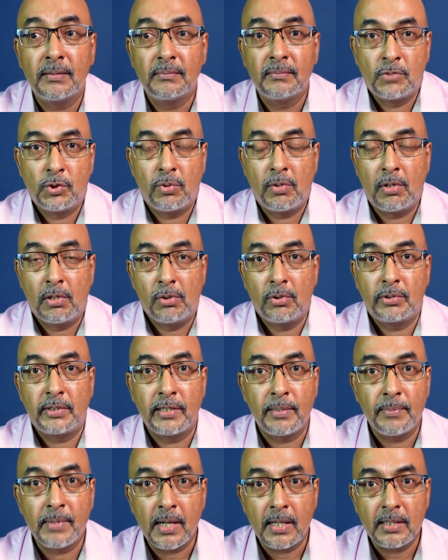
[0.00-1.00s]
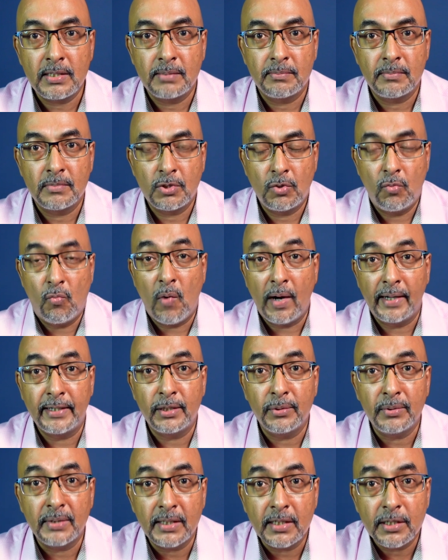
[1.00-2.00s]
So I looked at him and asked him, so why do
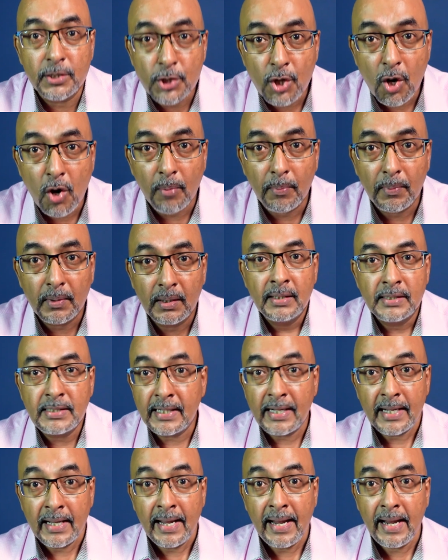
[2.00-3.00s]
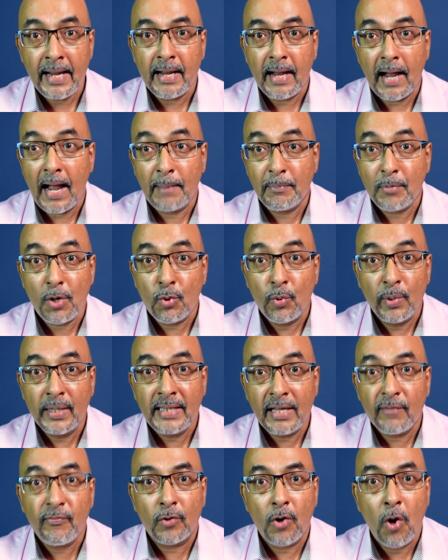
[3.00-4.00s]
you need a job? He said, hey, I'm not going
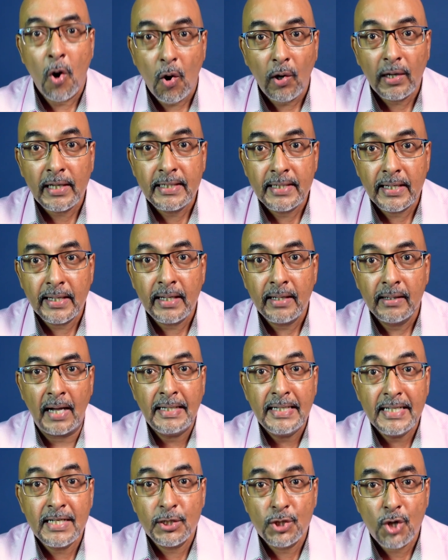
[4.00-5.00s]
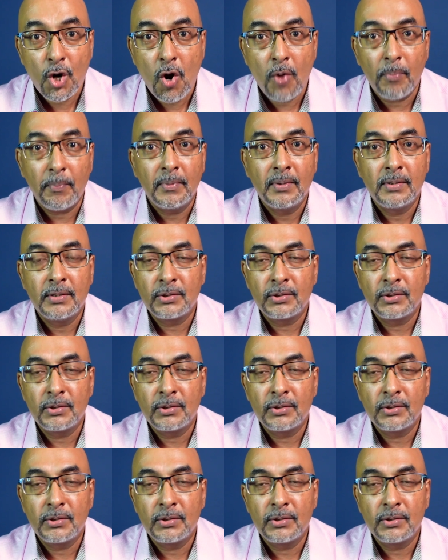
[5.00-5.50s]
there for a holiday. I need a job.